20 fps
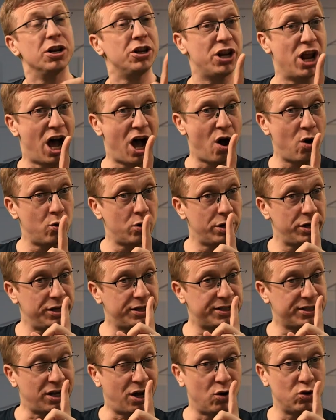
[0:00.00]
Now
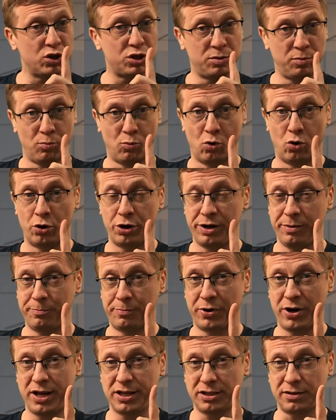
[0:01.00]
it sounds more
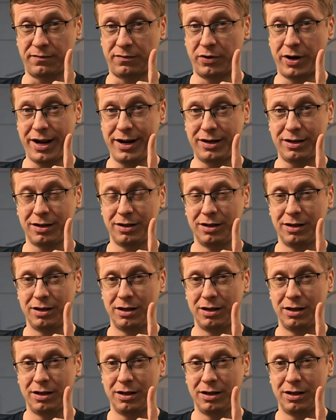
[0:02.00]
impressive, right?